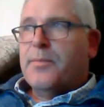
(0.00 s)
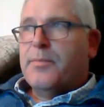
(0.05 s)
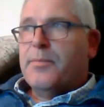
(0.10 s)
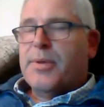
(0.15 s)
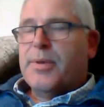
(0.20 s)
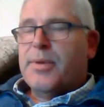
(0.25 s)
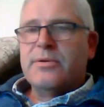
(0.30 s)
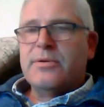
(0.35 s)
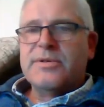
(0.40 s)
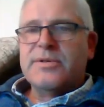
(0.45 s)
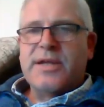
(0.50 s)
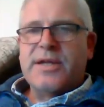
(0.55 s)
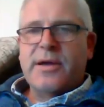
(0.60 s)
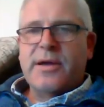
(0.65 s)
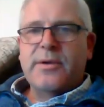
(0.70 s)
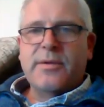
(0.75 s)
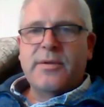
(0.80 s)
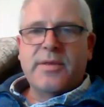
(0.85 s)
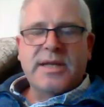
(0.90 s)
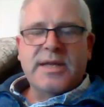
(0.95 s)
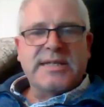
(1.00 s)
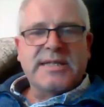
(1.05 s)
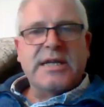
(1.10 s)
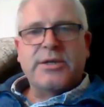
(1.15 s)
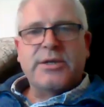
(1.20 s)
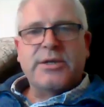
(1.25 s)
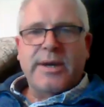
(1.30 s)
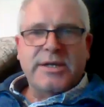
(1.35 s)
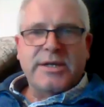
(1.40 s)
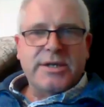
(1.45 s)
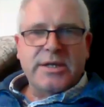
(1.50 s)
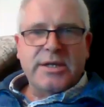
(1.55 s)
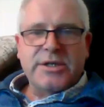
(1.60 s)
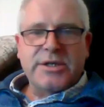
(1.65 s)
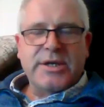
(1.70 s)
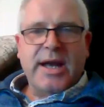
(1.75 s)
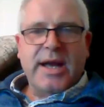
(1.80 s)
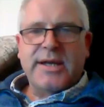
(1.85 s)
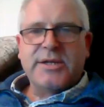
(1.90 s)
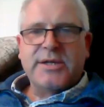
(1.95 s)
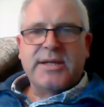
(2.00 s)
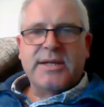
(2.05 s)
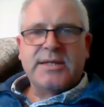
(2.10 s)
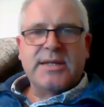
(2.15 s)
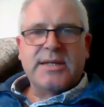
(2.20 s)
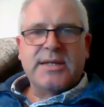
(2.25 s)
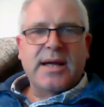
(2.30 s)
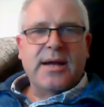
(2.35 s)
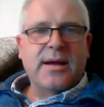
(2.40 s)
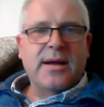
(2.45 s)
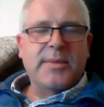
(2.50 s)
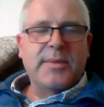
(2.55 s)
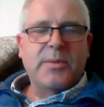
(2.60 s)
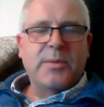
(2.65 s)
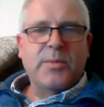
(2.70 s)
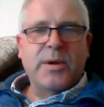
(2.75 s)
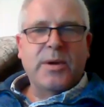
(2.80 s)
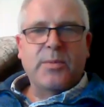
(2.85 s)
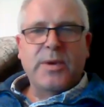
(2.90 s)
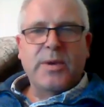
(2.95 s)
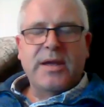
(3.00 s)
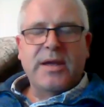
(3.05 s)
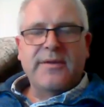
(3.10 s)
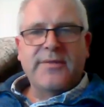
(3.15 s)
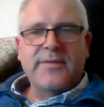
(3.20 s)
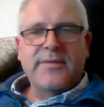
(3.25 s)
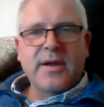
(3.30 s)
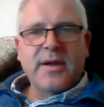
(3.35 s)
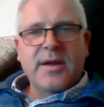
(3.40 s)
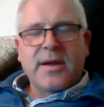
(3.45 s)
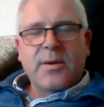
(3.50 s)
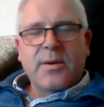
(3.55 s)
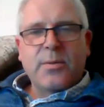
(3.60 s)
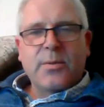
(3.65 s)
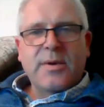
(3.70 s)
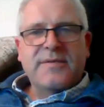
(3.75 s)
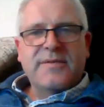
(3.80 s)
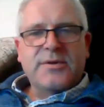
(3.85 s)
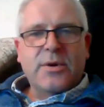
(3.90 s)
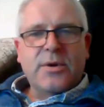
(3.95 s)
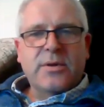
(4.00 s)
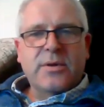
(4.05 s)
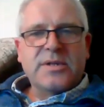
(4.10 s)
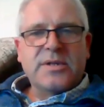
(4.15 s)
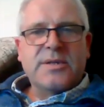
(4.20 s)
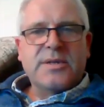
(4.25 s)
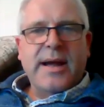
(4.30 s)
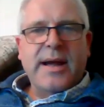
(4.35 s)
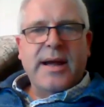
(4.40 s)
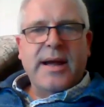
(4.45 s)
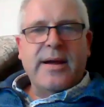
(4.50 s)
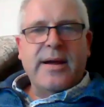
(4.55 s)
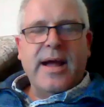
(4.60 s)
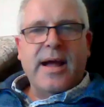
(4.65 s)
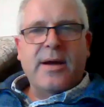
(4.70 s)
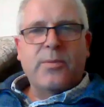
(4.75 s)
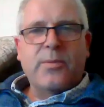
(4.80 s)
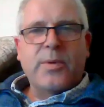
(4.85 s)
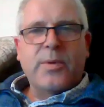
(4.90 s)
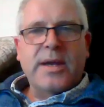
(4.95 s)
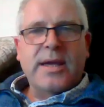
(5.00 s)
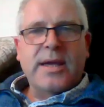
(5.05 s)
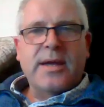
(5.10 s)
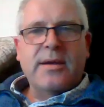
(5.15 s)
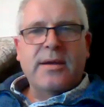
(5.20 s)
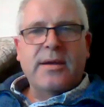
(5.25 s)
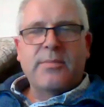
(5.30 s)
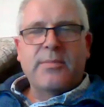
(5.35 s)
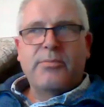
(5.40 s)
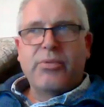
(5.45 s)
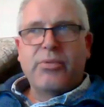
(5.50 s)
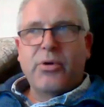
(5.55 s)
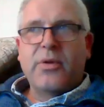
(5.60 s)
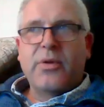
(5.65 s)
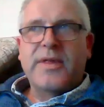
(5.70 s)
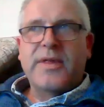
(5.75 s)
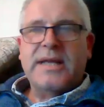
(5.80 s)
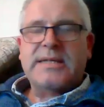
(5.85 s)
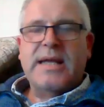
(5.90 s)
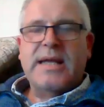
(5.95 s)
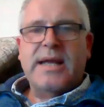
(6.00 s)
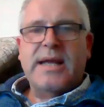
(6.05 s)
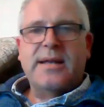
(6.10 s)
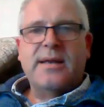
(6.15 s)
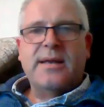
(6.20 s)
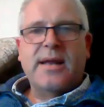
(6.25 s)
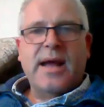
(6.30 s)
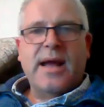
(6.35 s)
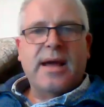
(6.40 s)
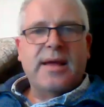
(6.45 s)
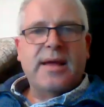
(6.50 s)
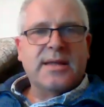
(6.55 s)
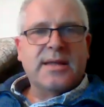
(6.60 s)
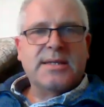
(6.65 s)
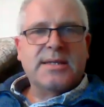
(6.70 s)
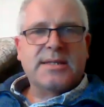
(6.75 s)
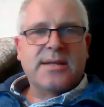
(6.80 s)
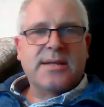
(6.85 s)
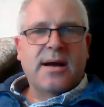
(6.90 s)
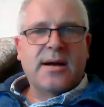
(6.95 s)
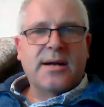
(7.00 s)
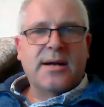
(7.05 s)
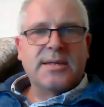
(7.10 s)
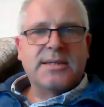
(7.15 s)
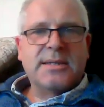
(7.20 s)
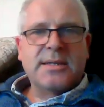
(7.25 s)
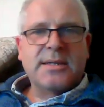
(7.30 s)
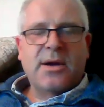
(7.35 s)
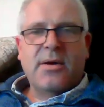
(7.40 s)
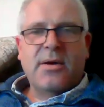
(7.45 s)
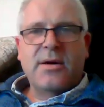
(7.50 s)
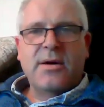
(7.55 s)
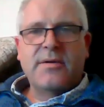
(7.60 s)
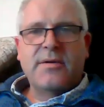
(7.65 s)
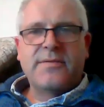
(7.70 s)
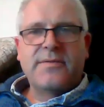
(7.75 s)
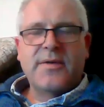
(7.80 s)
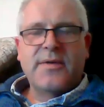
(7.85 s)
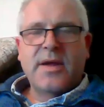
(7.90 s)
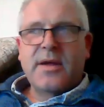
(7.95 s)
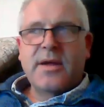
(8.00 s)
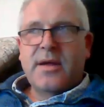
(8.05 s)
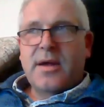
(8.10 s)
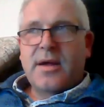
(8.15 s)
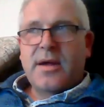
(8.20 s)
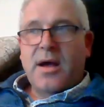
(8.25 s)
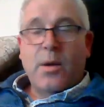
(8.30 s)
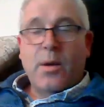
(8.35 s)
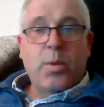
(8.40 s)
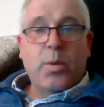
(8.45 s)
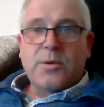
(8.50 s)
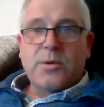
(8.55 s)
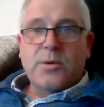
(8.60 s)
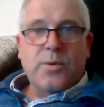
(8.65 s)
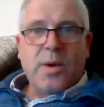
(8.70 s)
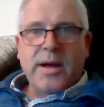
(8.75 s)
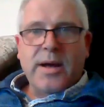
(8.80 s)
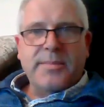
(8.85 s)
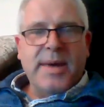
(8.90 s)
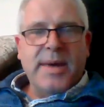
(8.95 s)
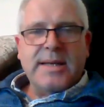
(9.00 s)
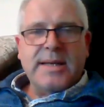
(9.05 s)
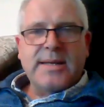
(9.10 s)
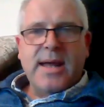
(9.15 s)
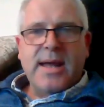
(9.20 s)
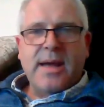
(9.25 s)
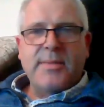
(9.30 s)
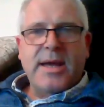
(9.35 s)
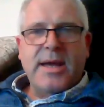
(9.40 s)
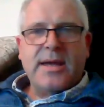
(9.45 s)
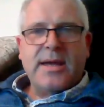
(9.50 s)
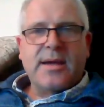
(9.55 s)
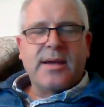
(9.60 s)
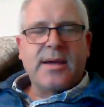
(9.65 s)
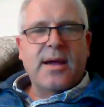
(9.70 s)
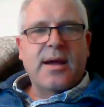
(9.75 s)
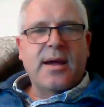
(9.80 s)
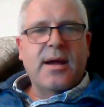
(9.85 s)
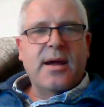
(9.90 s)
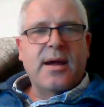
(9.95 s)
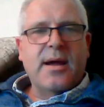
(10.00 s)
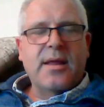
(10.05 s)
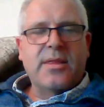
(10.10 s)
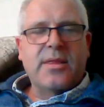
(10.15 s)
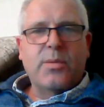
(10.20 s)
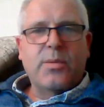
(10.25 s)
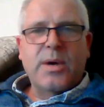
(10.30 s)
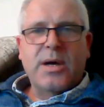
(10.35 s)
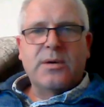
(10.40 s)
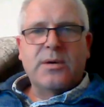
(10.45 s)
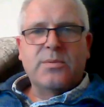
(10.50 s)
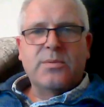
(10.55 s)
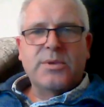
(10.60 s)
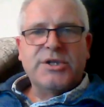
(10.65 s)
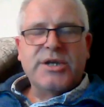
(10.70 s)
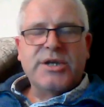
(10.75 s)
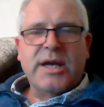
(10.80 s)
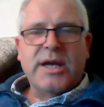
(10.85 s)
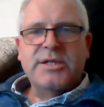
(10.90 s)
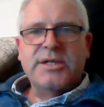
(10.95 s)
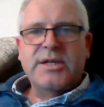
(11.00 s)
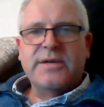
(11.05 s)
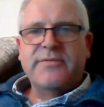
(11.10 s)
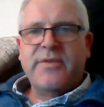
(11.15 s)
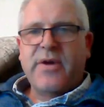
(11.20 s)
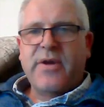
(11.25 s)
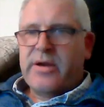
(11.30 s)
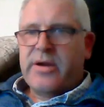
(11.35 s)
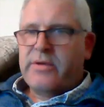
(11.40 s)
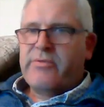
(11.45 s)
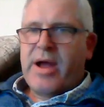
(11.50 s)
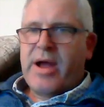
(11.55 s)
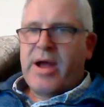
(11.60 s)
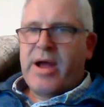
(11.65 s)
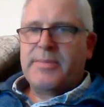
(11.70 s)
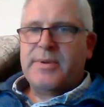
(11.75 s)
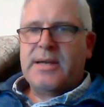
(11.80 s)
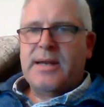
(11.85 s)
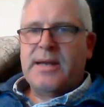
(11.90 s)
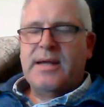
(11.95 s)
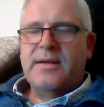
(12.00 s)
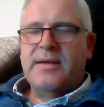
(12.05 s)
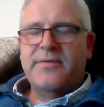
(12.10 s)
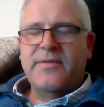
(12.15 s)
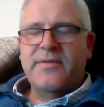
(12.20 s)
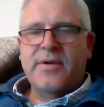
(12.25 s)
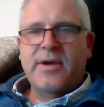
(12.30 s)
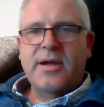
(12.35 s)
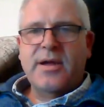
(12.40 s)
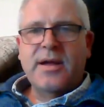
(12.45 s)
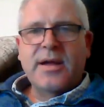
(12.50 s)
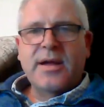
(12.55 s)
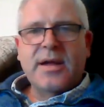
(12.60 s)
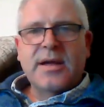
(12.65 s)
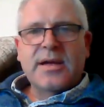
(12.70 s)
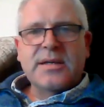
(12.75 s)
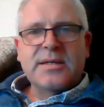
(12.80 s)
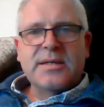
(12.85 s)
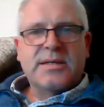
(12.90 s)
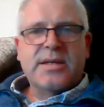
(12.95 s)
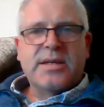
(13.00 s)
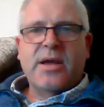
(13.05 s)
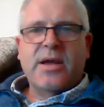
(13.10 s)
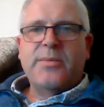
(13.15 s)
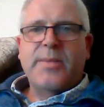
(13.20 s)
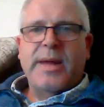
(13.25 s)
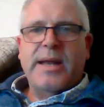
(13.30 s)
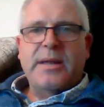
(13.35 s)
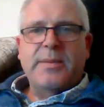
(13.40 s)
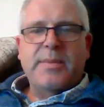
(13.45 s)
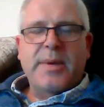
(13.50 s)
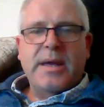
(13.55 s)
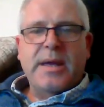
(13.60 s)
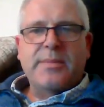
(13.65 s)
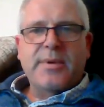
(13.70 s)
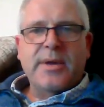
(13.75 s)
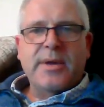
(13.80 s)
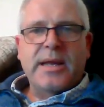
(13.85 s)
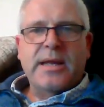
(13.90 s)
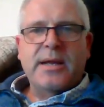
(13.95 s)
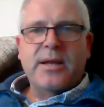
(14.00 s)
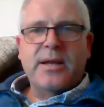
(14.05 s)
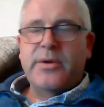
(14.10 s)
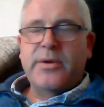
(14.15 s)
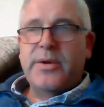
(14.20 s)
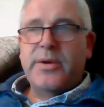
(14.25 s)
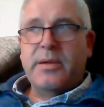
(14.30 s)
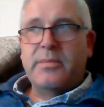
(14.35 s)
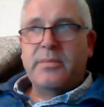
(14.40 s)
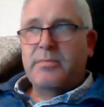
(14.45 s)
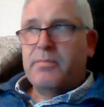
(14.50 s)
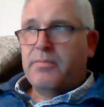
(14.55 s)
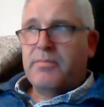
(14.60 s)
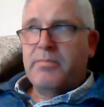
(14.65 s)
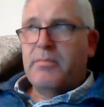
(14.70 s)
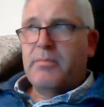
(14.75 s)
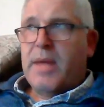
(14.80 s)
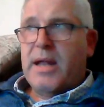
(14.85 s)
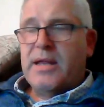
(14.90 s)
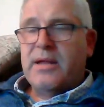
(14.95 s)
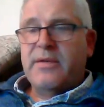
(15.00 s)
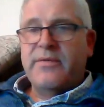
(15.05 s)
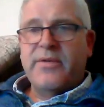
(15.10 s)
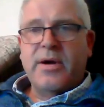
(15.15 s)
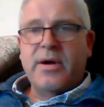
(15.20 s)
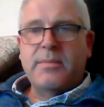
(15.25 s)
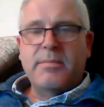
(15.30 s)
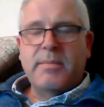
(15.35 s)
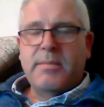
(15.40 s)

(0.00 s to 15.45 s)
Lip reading: but also the situation has changed, hasn't it? I mean, we've talked about how we brought this in at the start of a worldwide pandemic. The world was changing very rapidly for so many people, including many of our